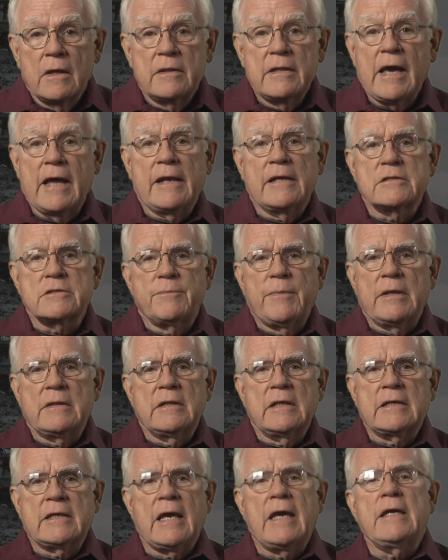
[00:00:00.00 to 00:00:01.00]
That has
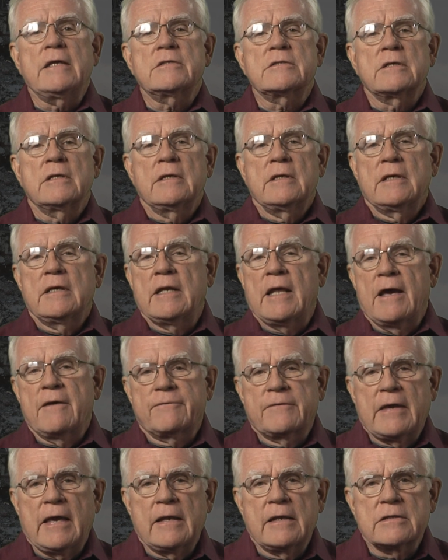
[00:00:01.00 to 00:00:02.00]
been the case in
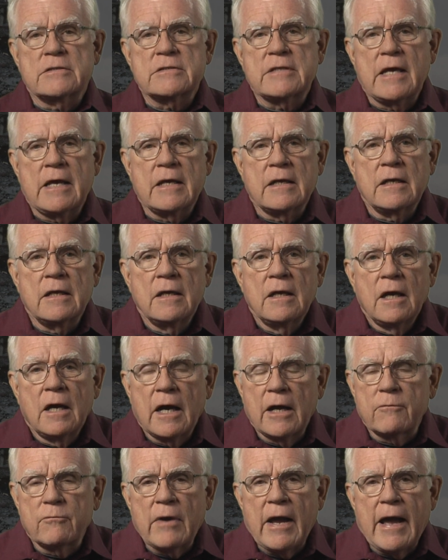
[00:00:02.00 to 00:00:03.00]
Afghanistan,
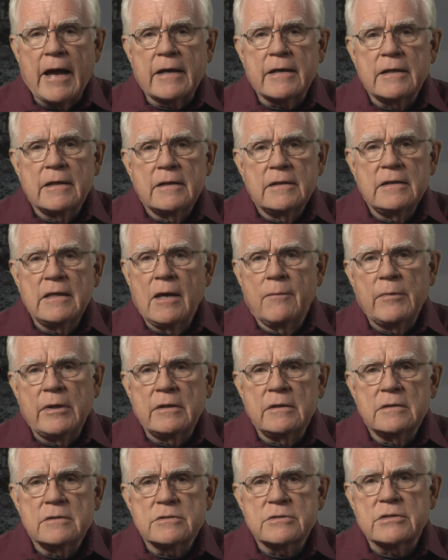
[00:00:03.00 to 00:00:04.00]
Iraq,
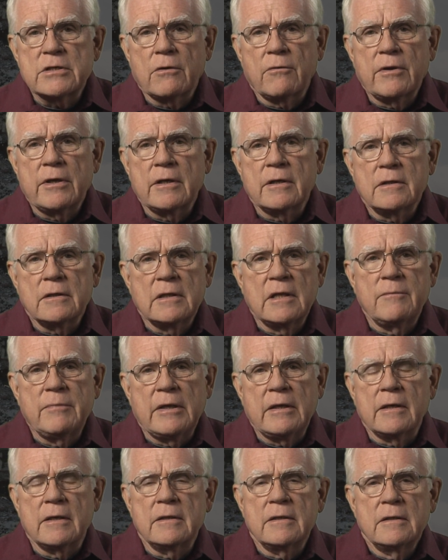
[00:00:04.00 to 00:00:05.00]
Yemen, Syria,
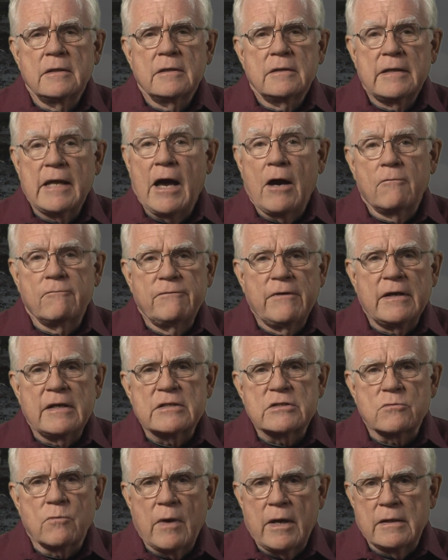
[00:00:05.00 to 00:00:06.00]
Libya, now
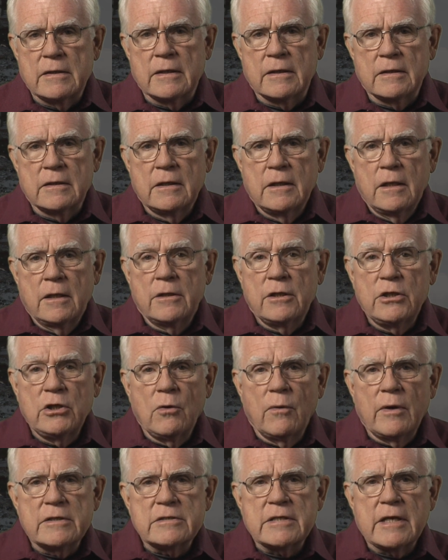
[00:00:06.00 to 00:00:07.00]
Venezuela. The
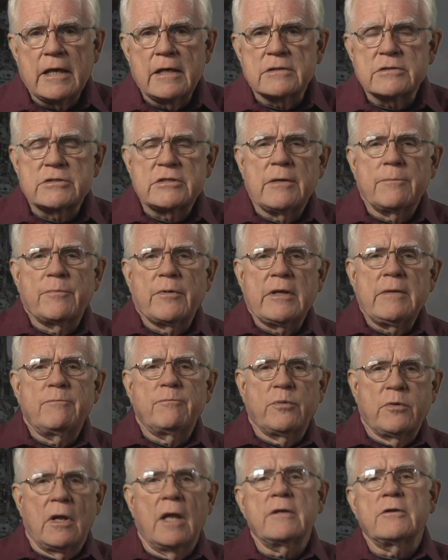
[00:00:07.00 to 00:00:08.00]
USA is simply
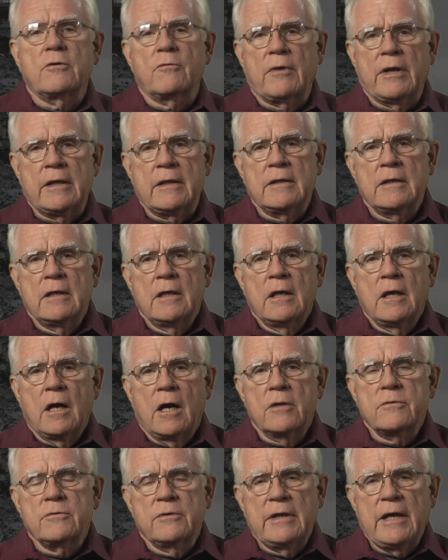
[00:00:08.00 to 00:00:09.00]
plundering
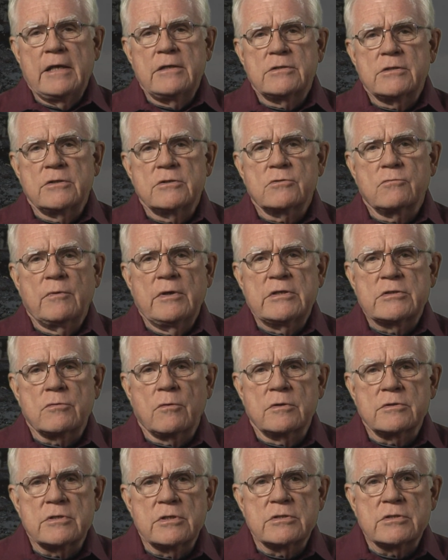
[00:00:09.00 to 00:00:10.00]
other nations'
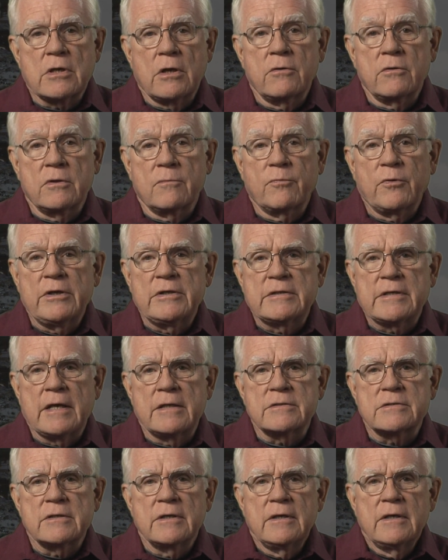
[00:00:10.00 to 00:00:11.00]
resources under the
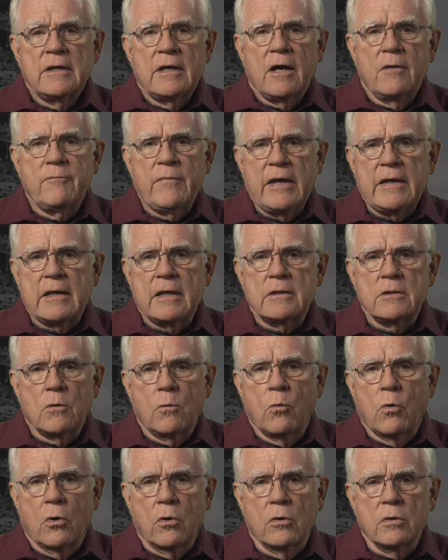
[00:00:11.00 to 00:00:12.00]
pretense of making the
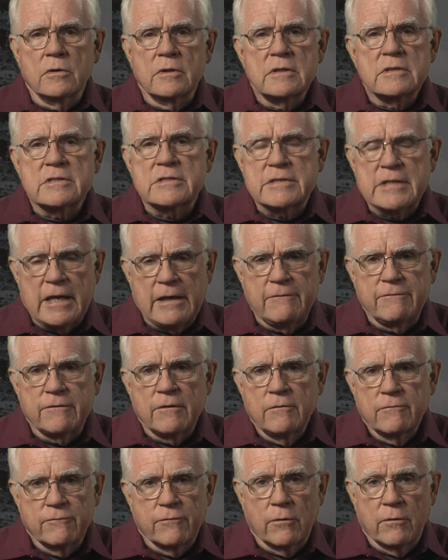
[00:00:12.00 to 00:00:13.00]
world safe
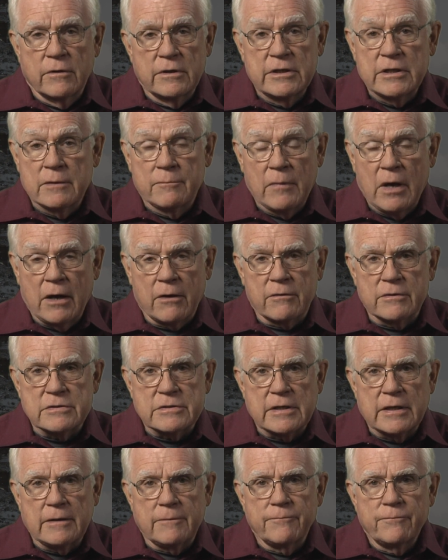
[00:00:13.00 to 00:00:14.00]
for
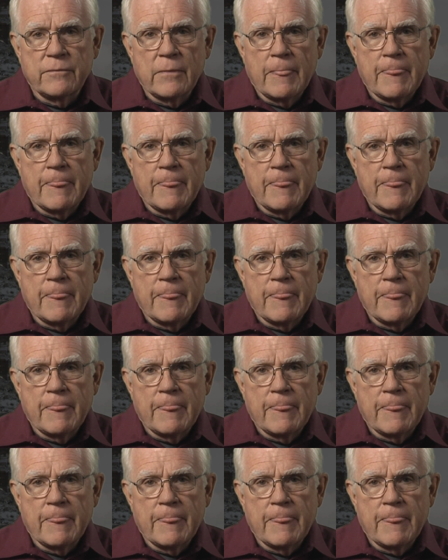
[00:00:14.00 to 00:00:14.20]
democracy.